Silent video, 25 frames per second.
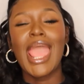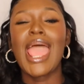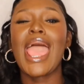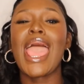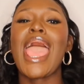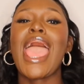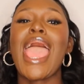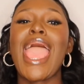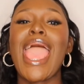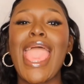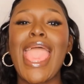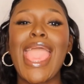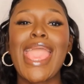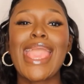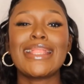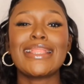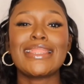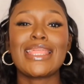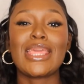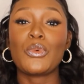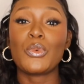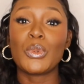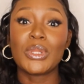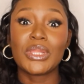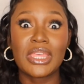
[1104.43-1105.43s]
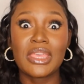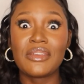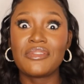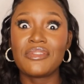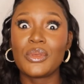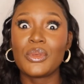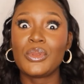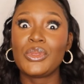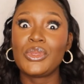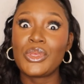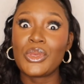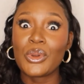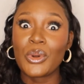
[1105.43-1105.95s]
and they will give
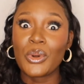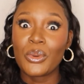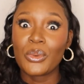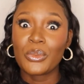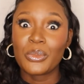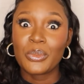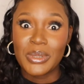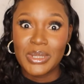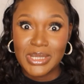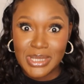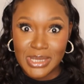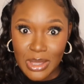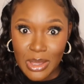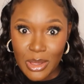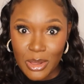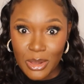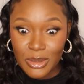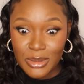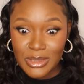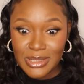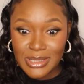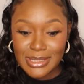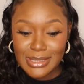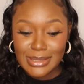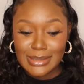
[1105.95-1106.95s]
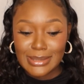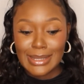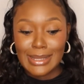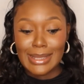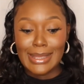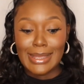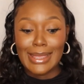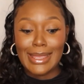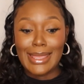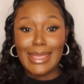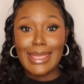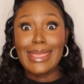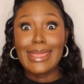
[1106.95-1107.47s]
you your results
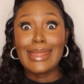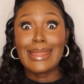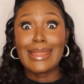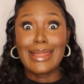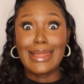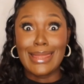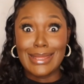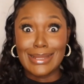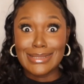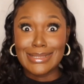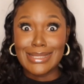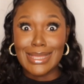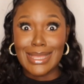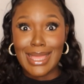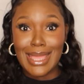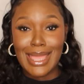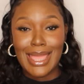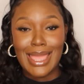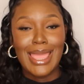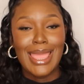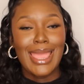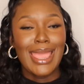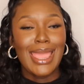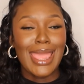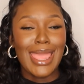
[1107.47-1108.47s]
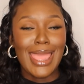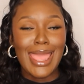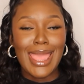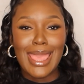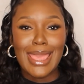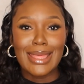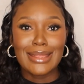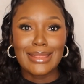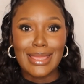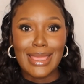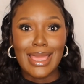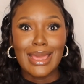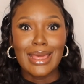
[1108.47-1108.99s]
in a letter,
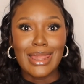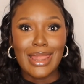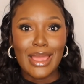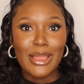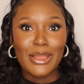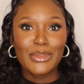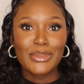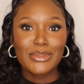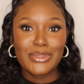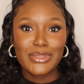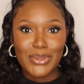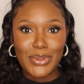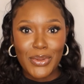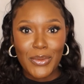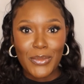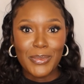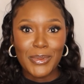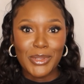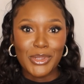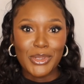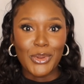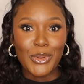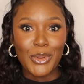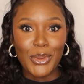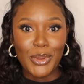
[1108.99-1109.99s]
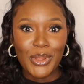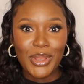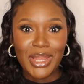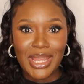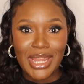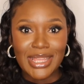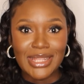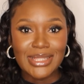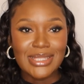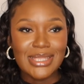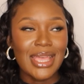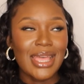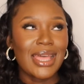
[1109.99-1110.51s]
and they allow you to open your own
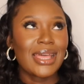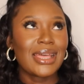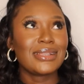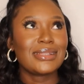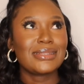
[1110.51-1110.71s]
letter.